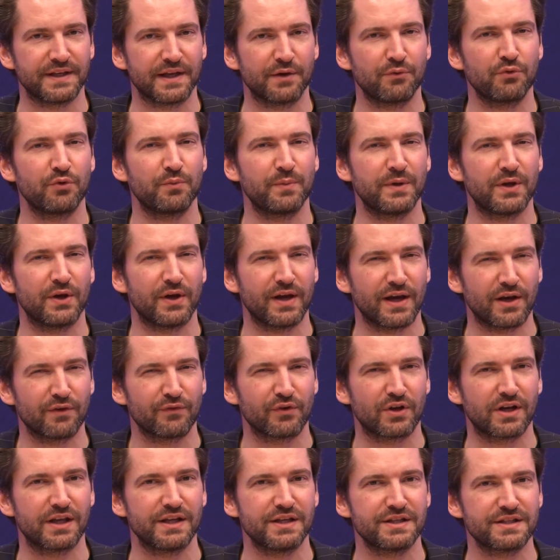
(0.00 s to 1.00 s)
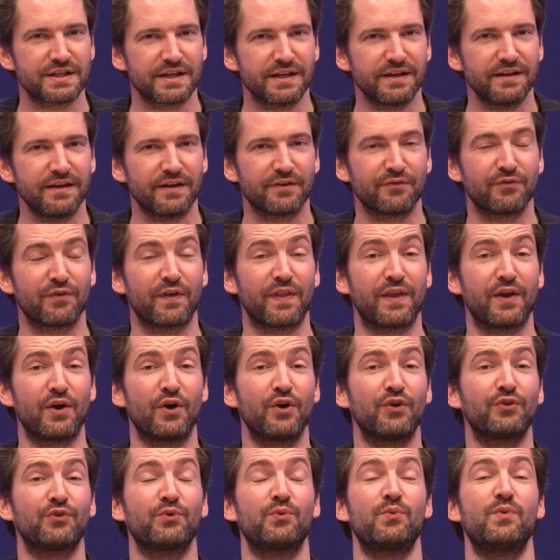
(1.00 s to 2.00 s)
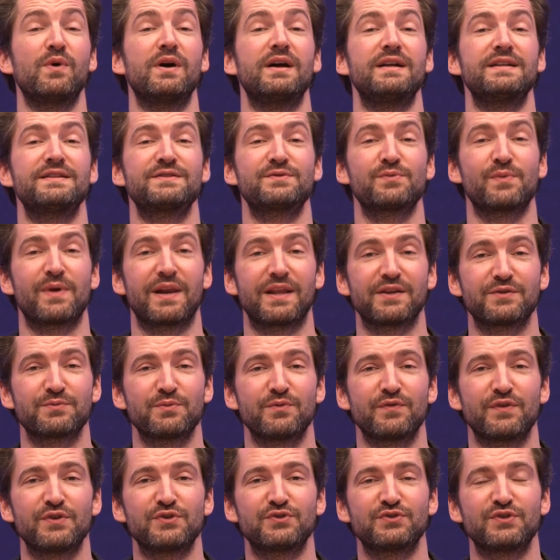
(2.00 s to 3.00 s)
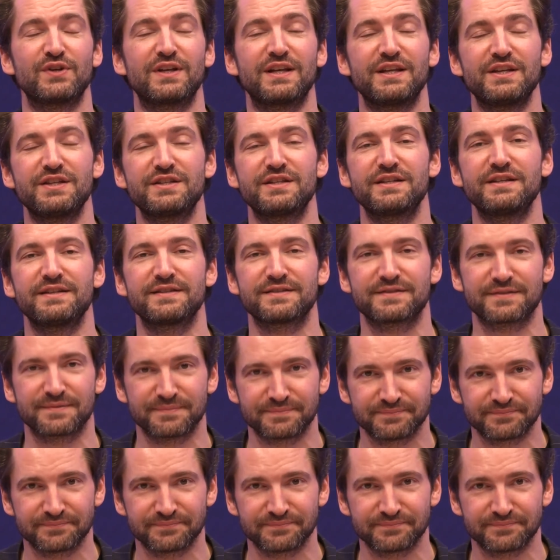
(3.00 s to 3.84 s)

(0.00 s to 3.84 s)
That would be a hell of a cliche. And for the other ones, well, let's move on to the cliches.